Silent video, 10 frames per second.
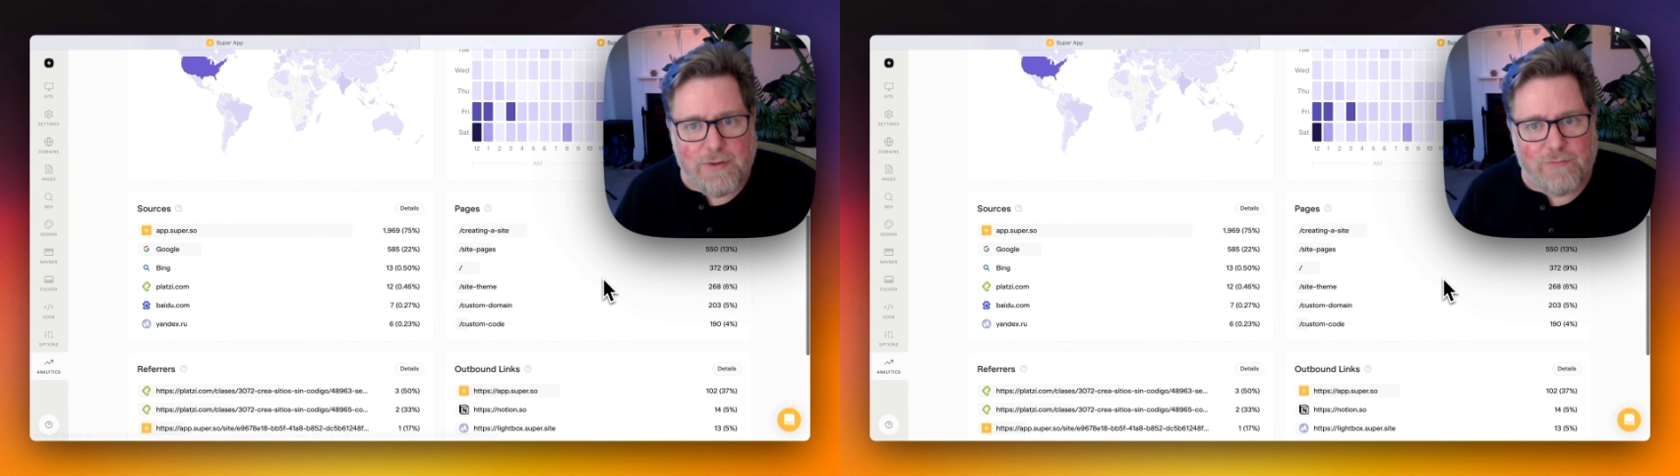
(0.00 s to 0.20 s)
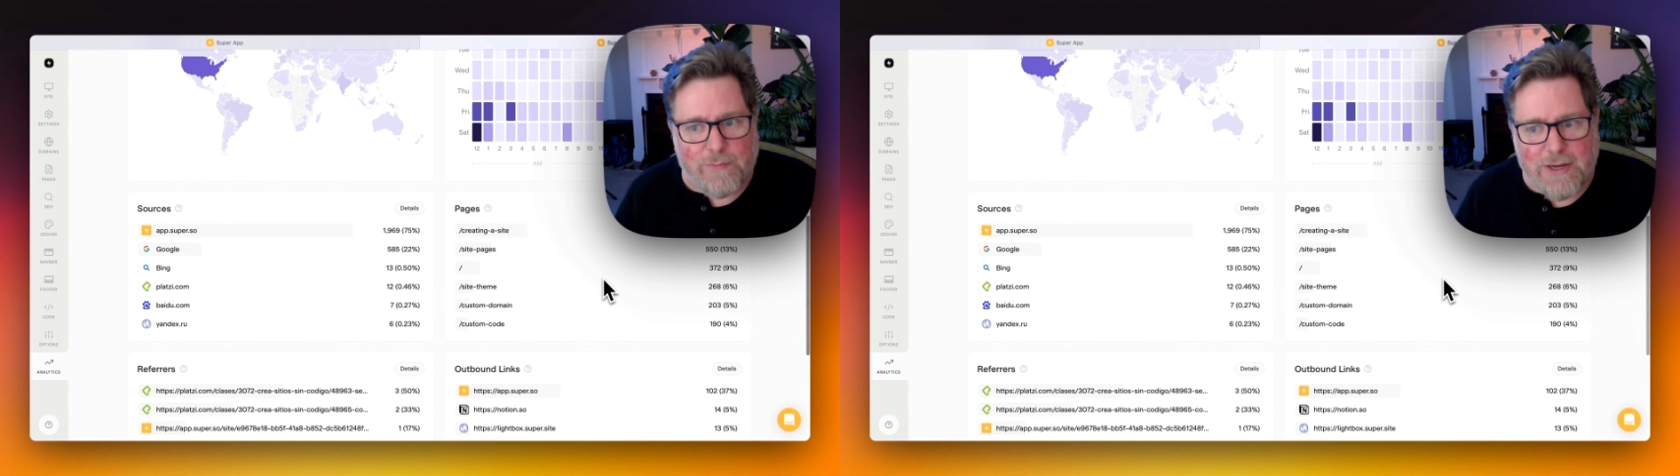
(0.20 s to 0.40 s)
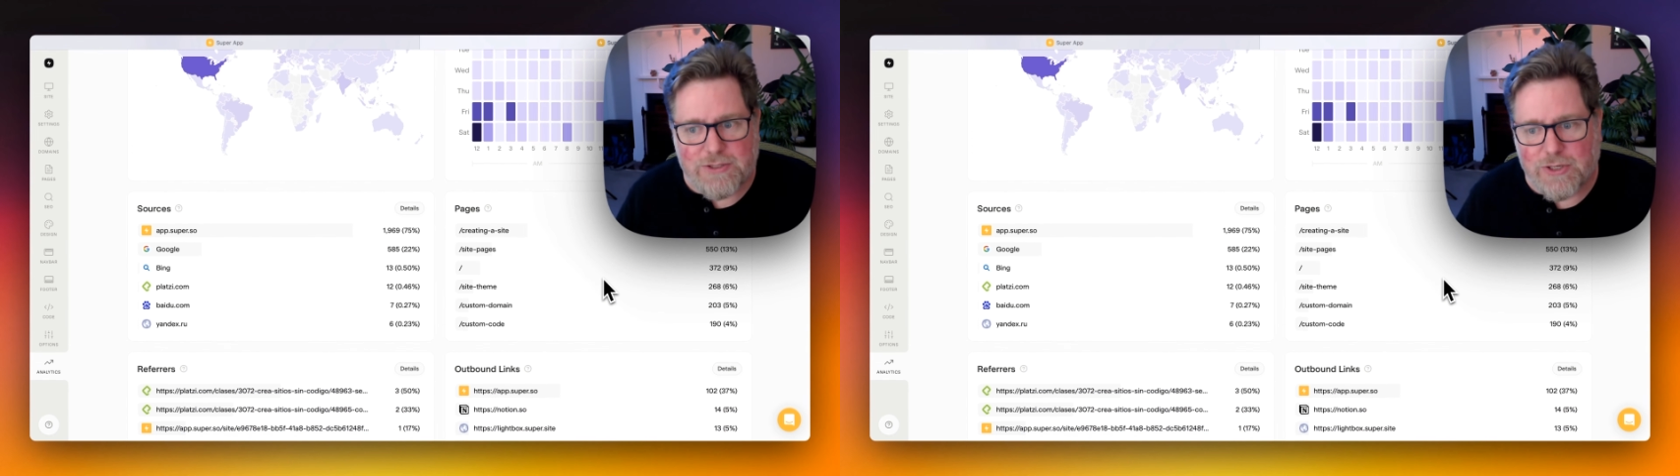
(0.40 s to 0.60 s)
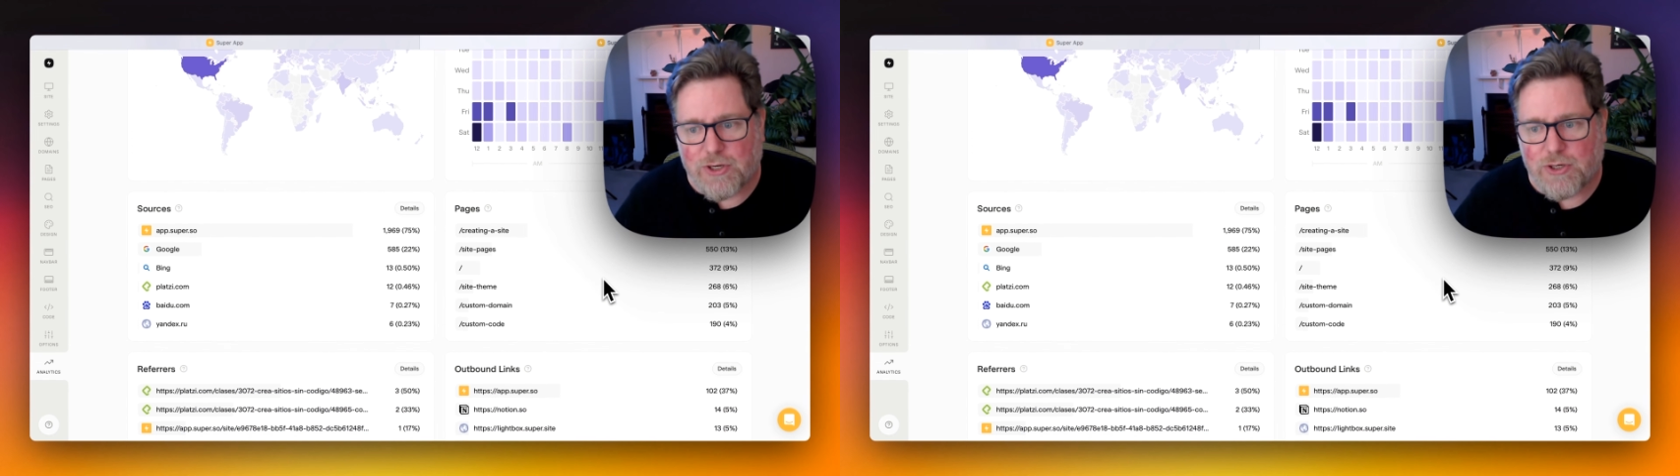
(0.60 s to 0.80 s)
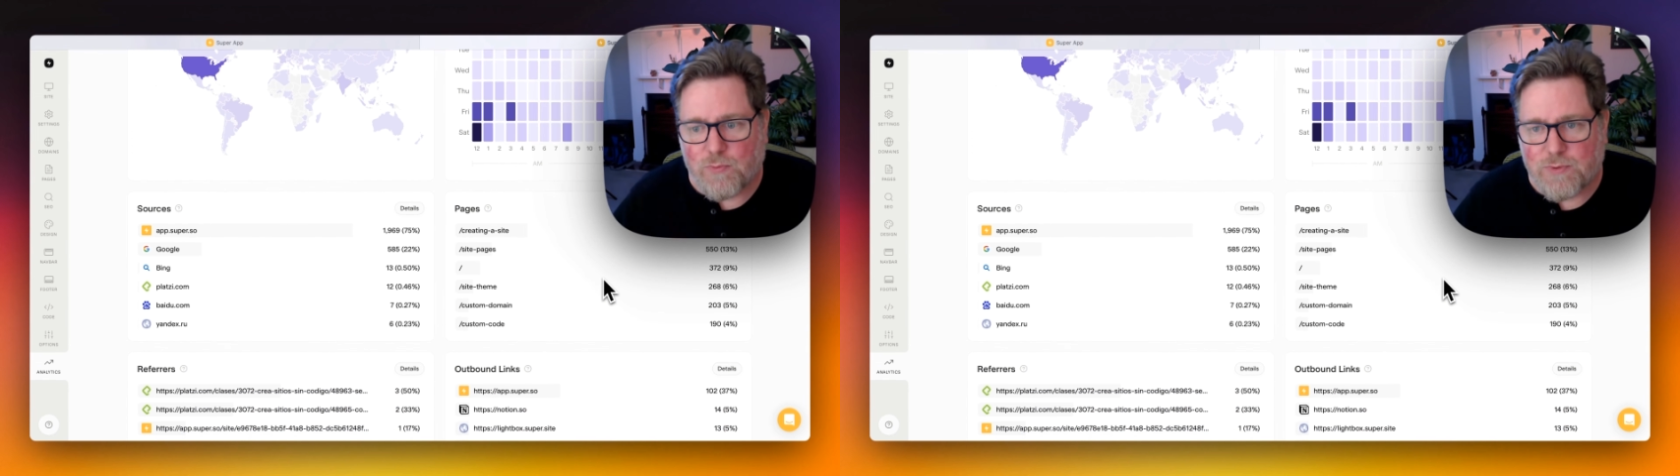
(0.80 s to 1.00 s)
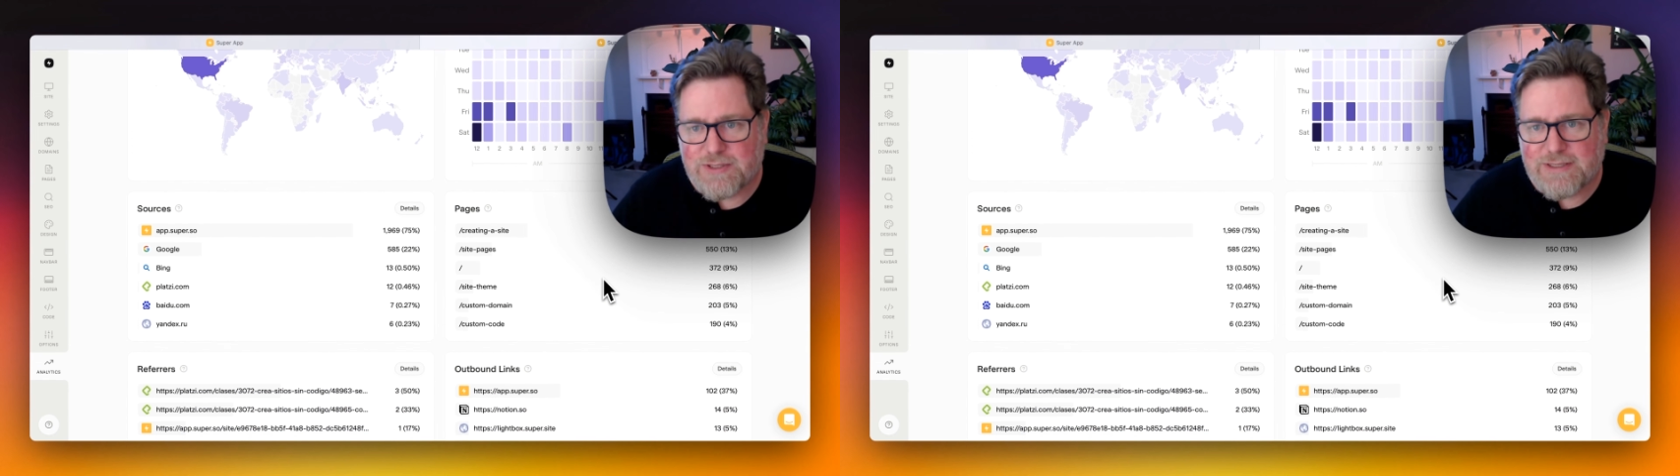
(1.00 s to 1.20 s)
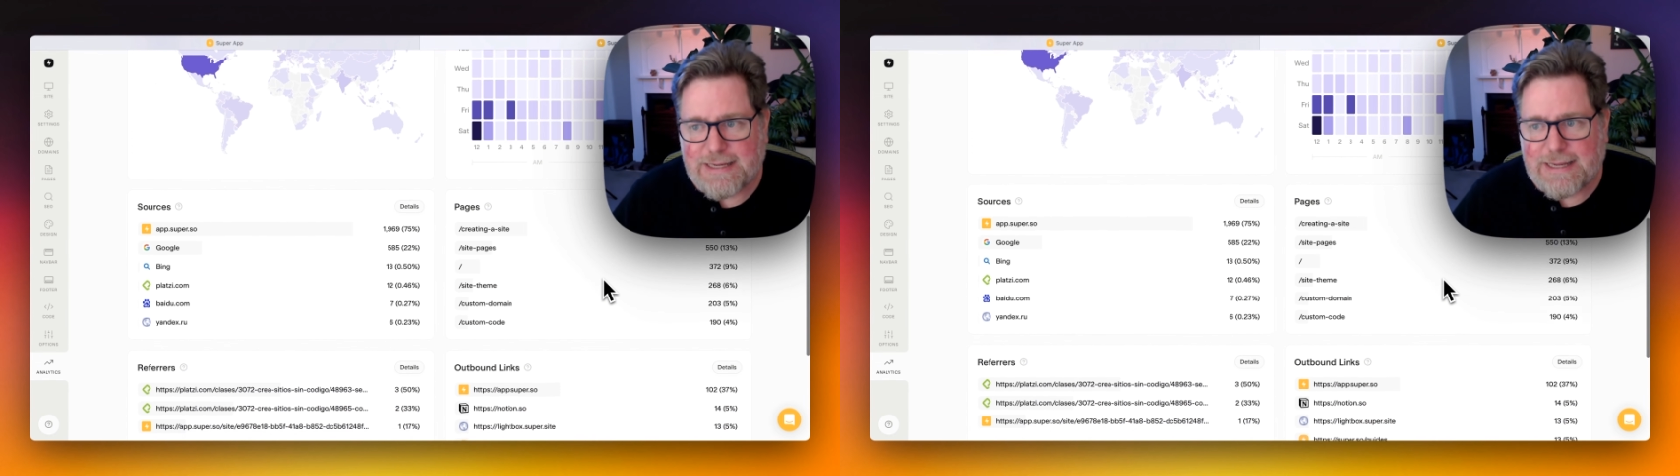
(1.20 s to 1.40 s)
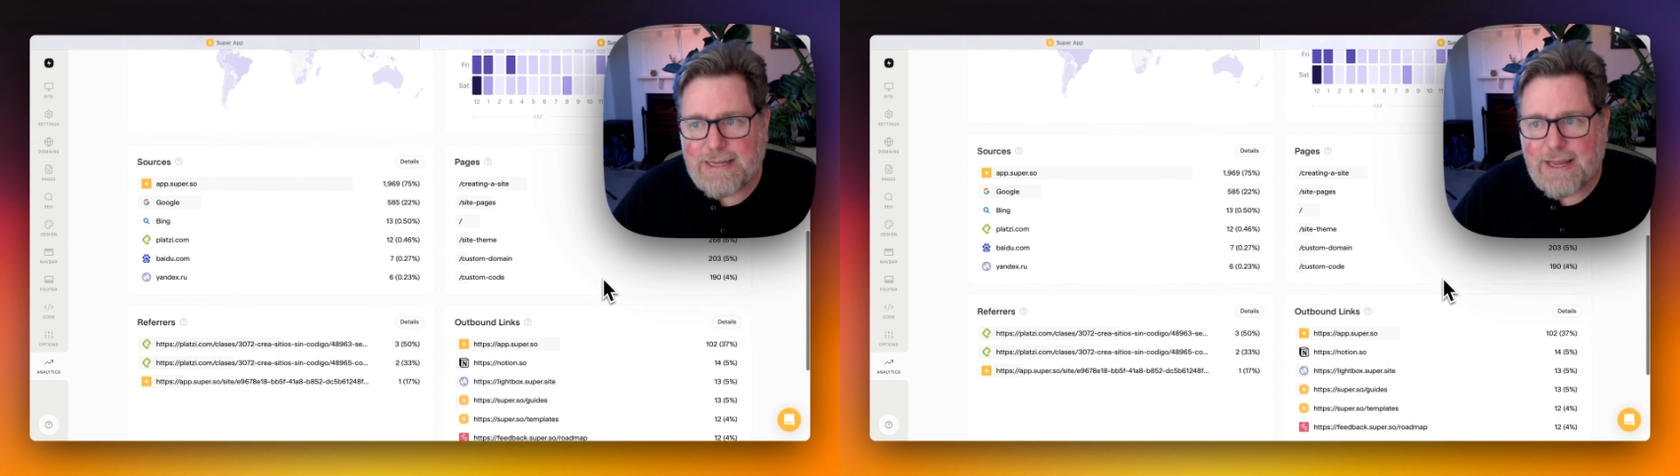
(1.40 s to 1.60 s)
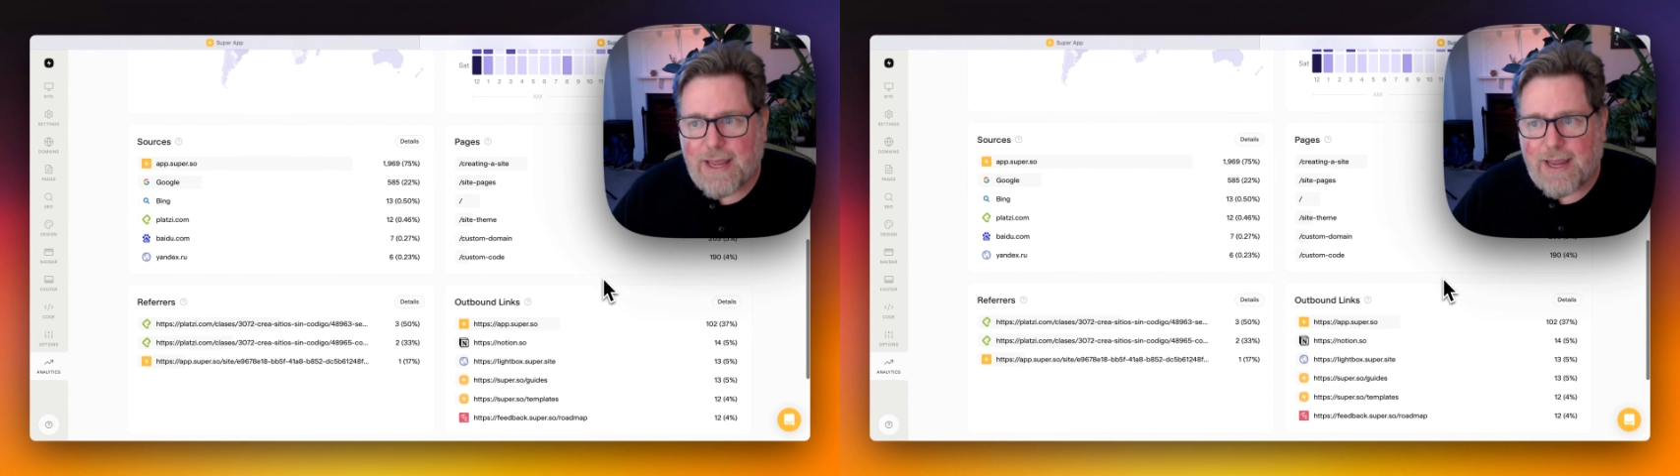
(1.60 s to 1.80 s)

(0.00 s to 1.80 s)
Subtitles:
information that you would see